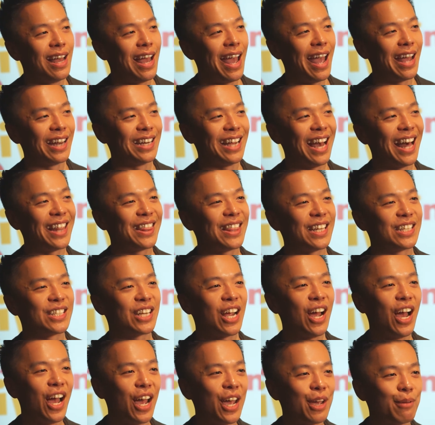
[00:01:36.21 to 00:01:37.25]
And at the
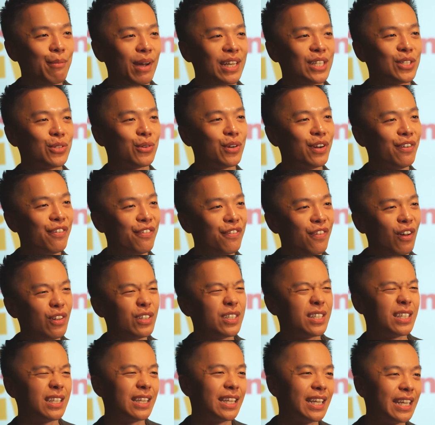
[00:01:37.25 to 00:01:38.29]
time, I sort of
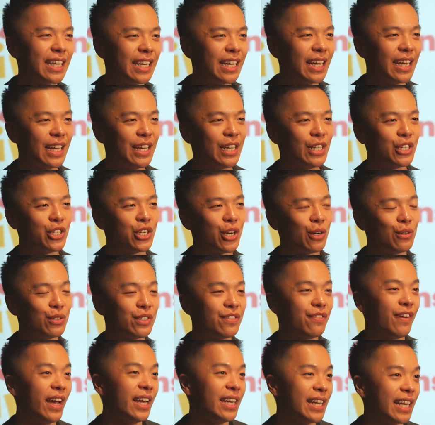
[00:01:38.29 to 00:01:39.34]
falsely
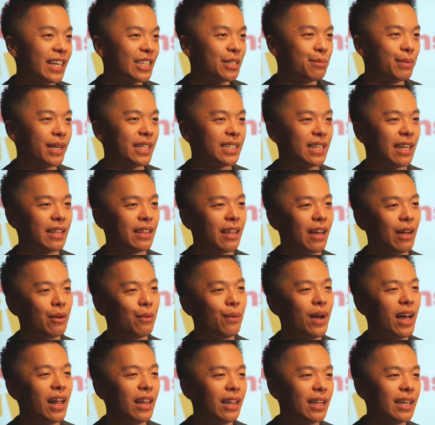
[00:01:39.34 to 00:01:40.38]
chose finance because I thought,
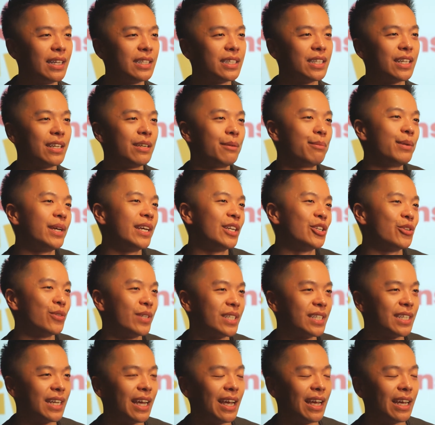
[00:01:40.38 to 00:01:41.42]
well, it's going to be
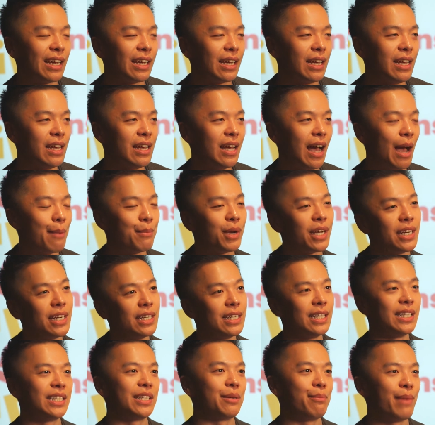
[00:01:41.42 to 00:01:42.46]
interesting. I'm going to
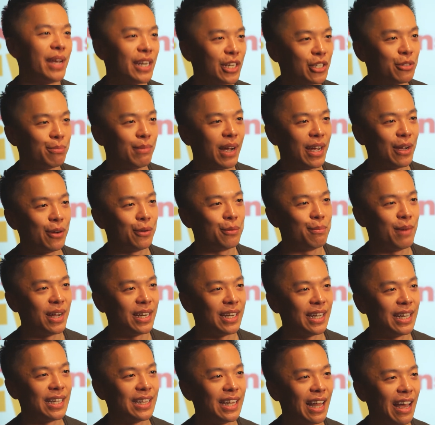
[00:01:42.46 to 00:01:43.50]
need to manage my own
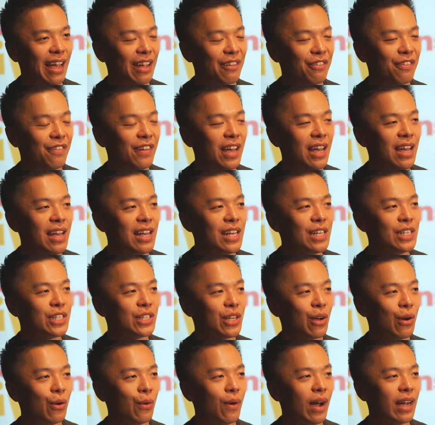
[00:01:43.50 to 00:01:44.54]
money in life.
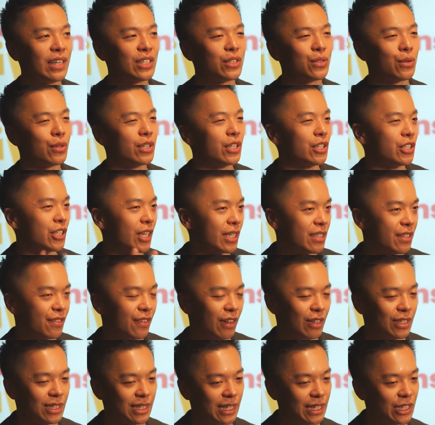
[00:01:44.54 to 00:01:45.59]
So I sort of just
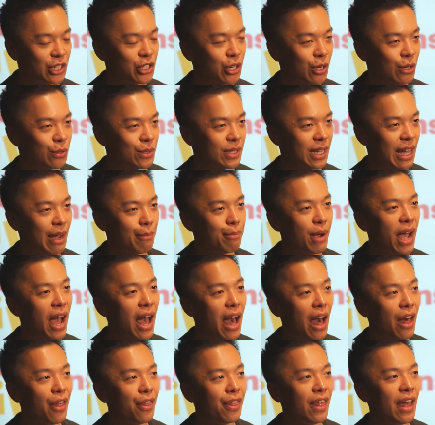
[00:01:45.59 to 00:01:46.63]
falsely chose that
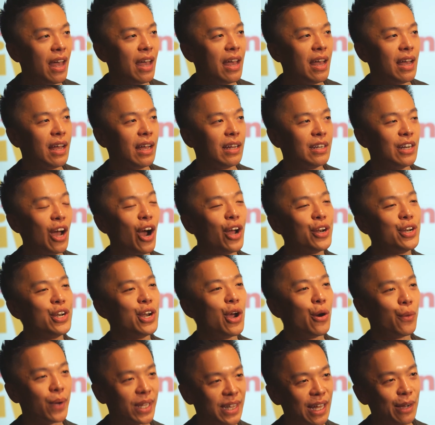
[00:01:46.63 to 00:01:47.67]
path, not
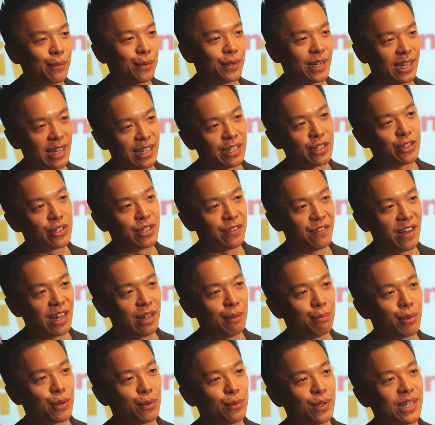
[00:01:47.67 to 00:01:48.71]
knowing that I would later
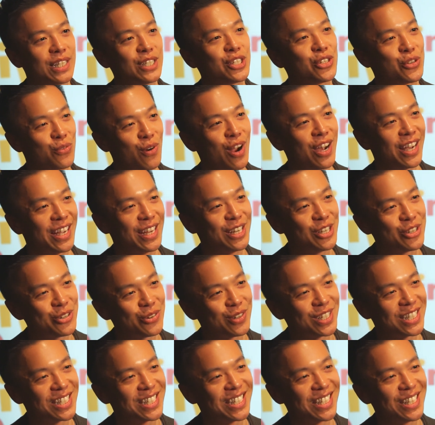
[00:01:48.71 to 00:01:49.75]
develop a really strong
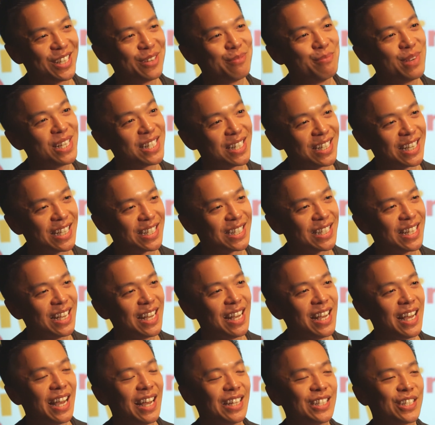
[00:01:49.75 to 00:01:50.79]
interest in business.
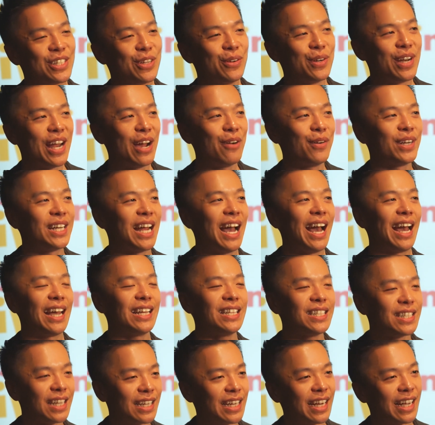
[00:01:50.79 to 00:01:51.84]
And so now in
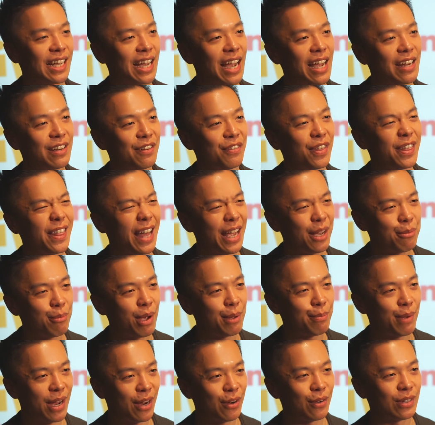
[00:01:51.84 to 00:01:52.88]
hindsight, I kind of thank
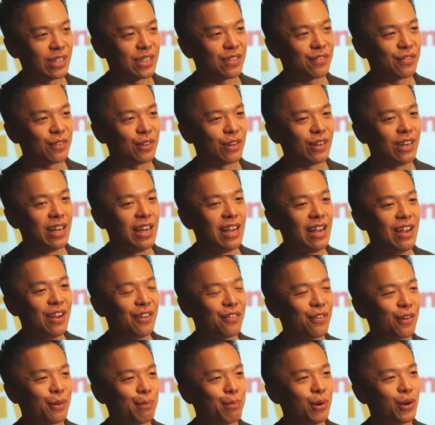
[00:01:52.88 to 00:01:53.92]
my parents for
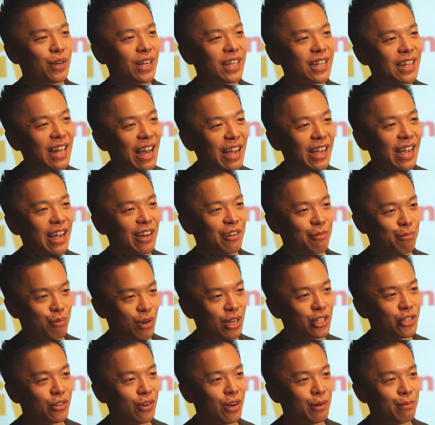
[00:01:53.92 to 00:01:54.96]
putting that kind of
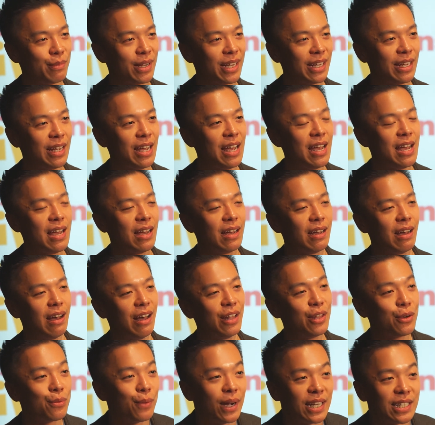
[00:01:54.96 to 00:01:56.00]
pressure on me.
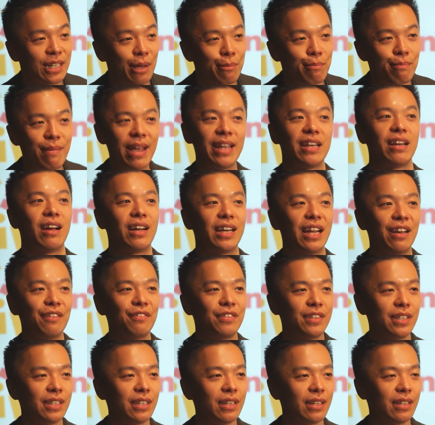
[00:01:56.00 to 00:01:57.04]
Otherwise, I may not
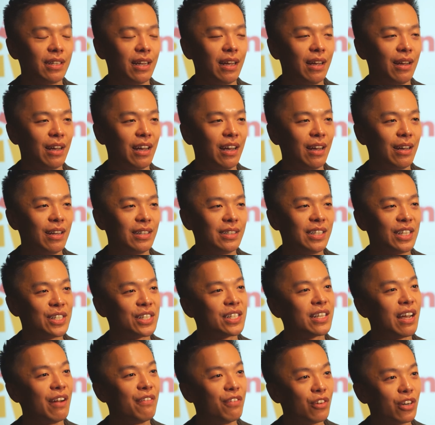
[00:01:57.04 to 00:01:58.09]
have
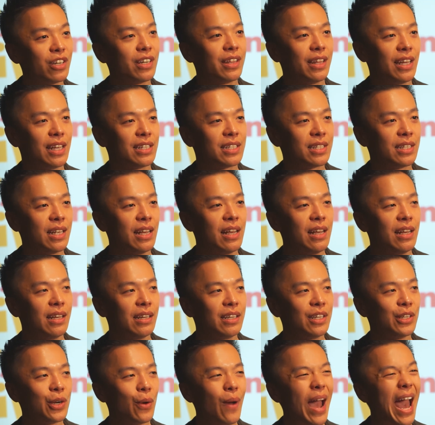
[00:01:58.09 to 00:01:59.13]
discovered this,
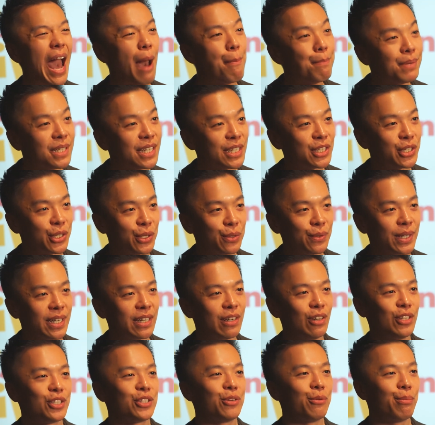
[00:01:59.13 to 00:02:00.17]
you know, aptitude
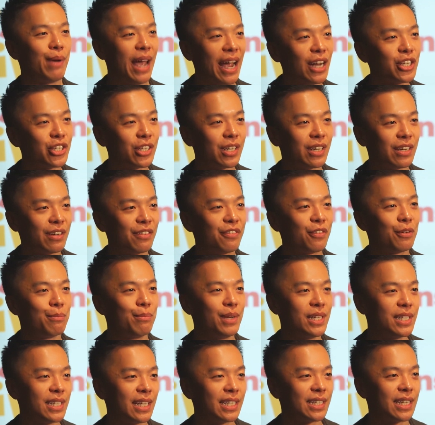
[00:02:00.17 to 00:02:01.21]
and also passion for
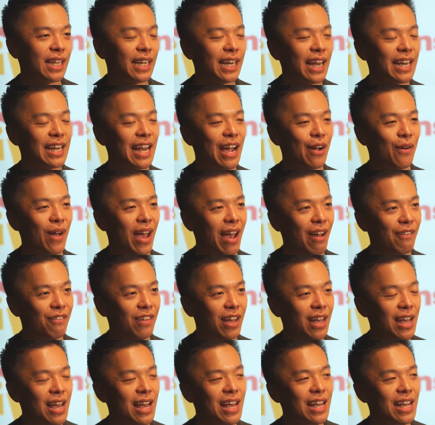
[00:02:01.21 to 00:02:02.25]
business that I now have.